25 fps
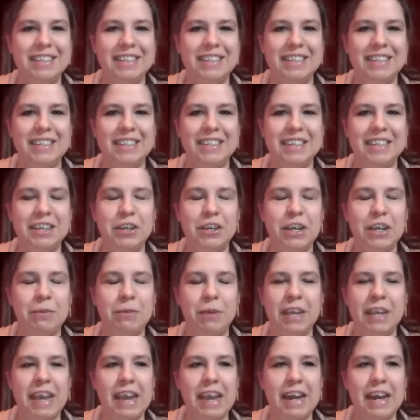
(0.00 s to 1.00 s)
They say, we
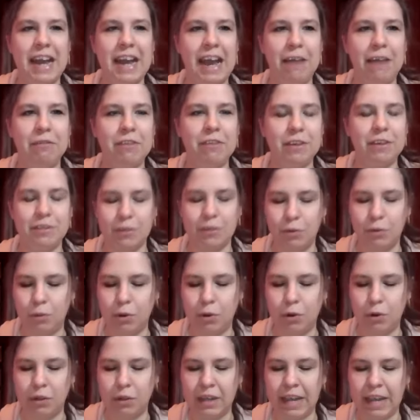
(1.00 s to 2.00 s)
can't have this. The
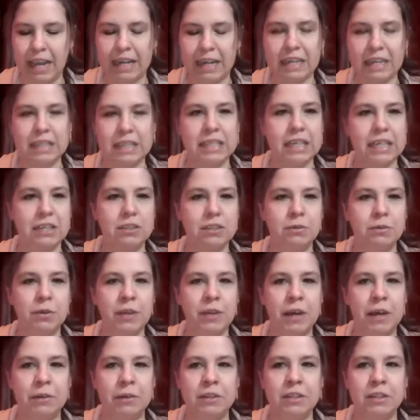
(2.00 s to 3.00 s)
world can't exist
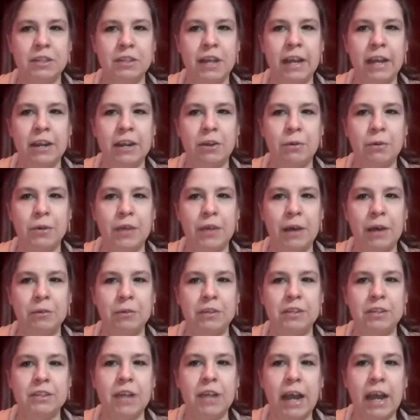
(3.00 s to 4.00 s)
without desire, without
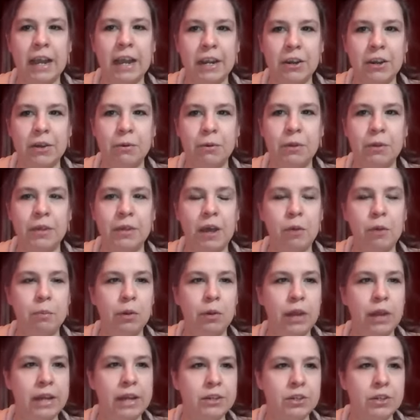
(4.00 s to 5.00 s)
desire, without
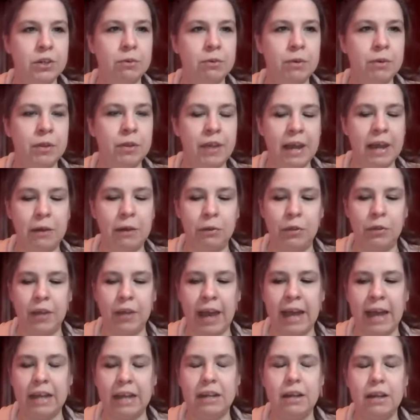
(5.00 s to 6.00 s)
pleasure, without
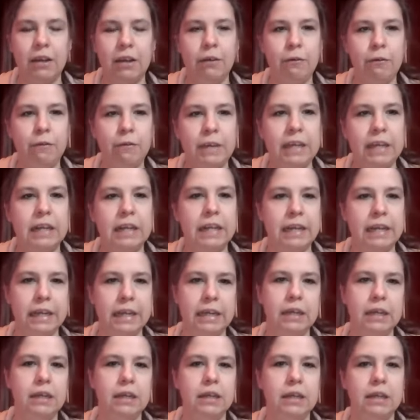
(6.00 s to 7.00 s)
that feeling.